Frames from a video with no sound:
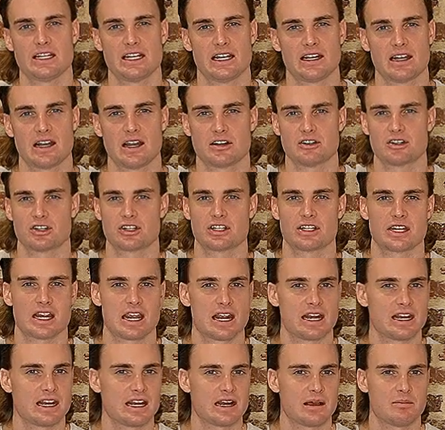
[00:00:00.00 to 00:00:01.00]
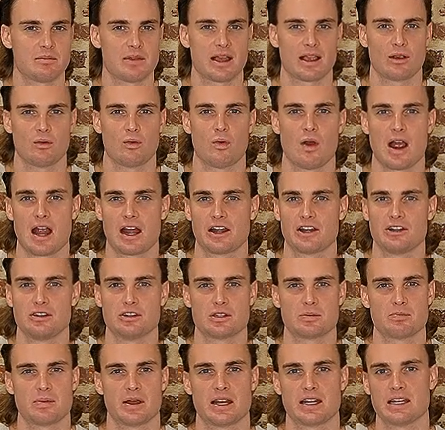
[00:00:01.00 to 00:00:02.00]
didn't understand it. I'm like, why are you
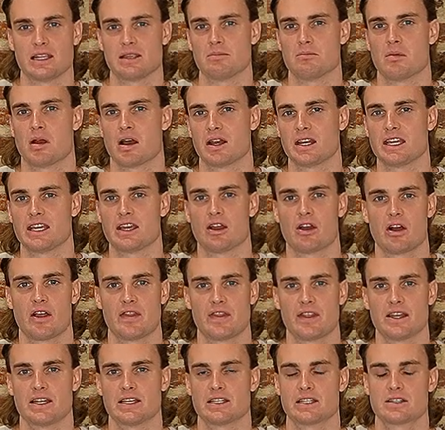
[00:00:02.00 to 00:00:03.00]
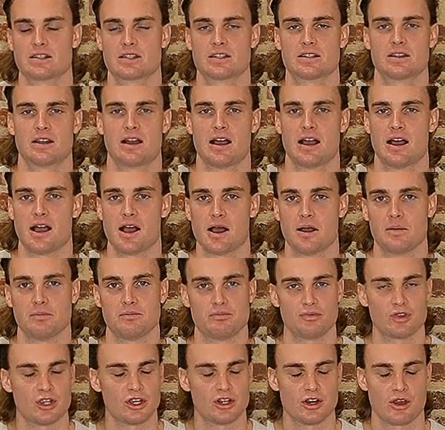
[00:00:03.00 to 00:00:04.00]
spending money on this?
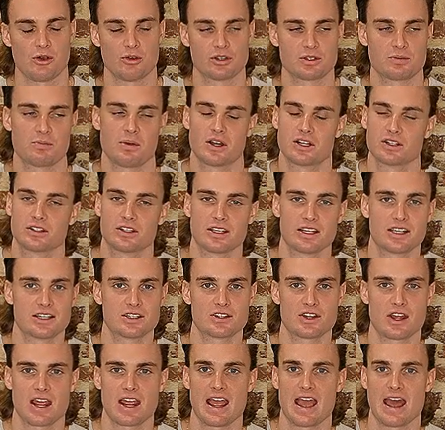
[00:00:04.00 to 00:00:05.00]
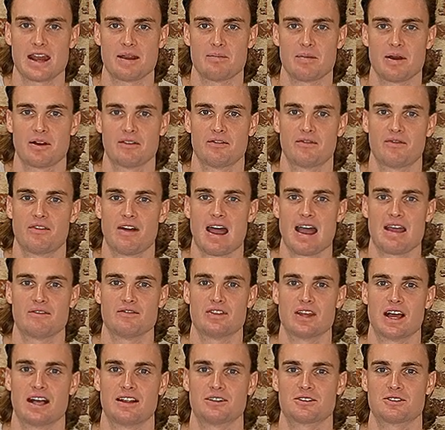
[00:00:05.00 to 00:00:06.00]
Especially because I had about
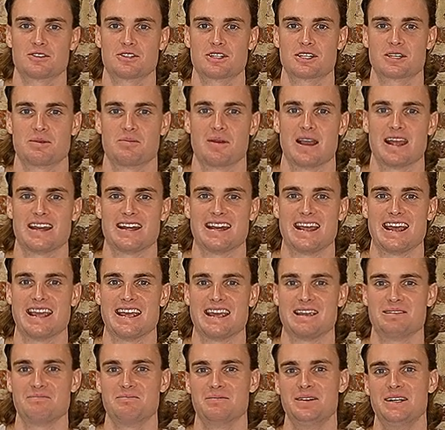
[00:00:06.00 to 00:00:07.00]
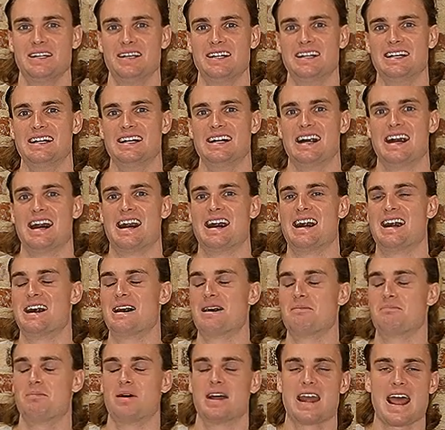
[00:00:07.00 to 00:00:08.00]
$5 to my name.
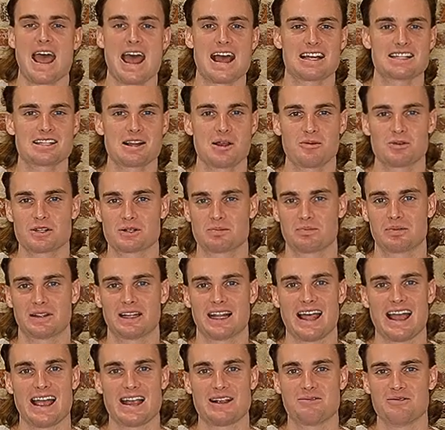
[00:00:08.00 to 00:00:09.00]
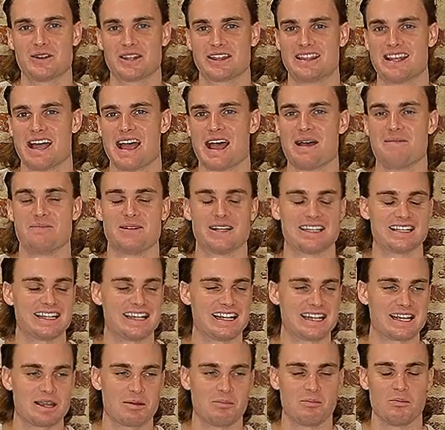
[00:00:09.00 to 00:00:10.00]
But as I was playing with them and
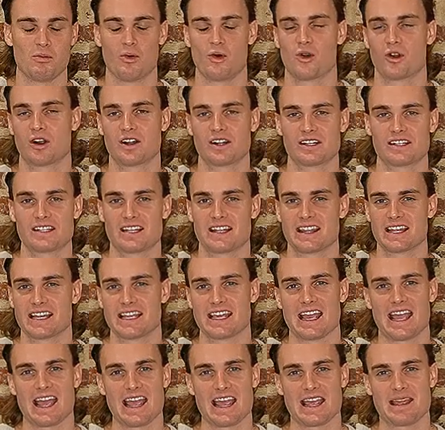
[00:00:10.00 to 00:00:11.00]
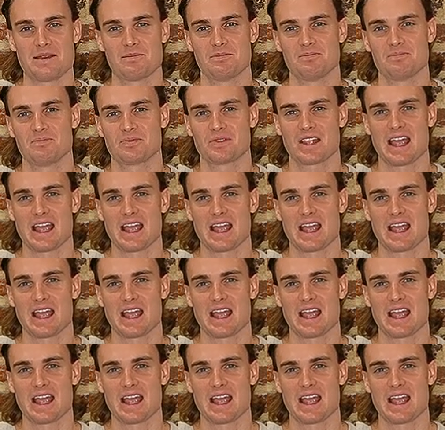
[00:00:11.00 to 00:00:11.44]
getting more into the game,